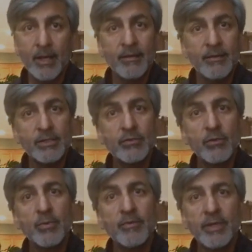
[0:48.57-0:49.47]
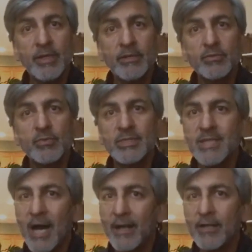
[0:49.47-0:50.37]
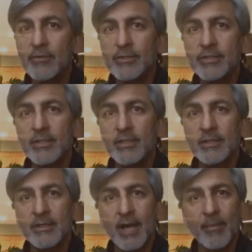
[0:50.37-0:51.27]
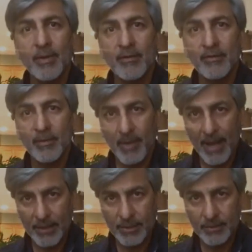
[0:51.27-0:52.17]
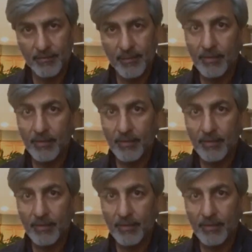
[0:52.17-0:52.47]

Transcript: This group of leaders was not interested in the topic of compassion.